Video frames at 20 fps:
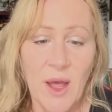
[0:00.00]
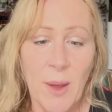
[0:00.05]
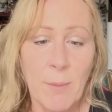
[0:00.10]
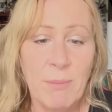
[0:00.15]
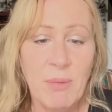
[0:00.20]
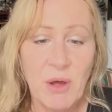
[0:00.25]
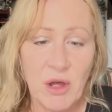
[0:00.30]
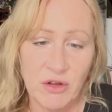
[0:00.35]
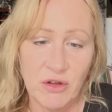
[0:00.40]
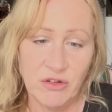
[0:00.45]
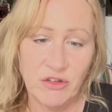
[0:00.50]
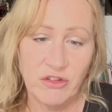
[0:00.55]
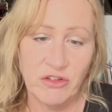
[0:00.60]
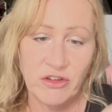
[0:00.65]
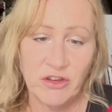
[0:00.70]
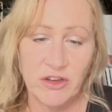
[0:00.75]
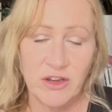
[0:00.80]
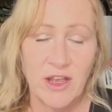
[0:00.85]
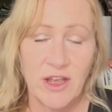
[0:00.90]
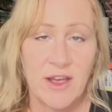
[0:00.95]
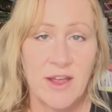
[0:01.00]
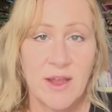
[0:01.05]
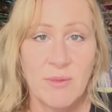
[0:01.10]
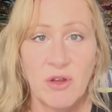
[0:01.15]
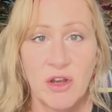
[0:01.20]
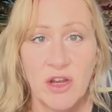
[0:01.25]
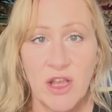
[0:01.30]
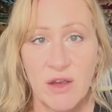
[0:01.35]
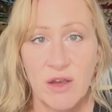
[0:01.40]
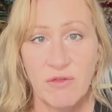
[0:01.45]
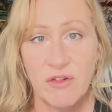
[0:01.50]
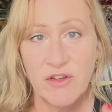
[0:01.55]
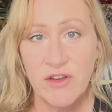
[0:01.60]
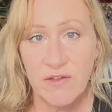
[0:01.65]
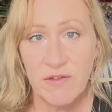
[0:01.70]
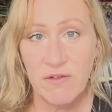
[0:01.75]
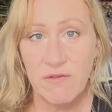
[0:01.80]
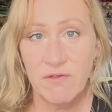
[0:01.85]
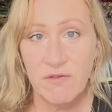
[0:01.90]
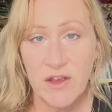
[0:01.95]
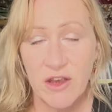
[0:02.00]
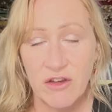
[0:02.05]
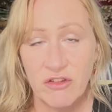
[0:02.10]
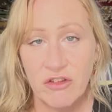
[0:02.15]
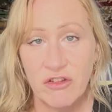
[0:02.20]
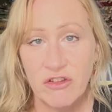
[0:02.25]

But I'm going to go for a different version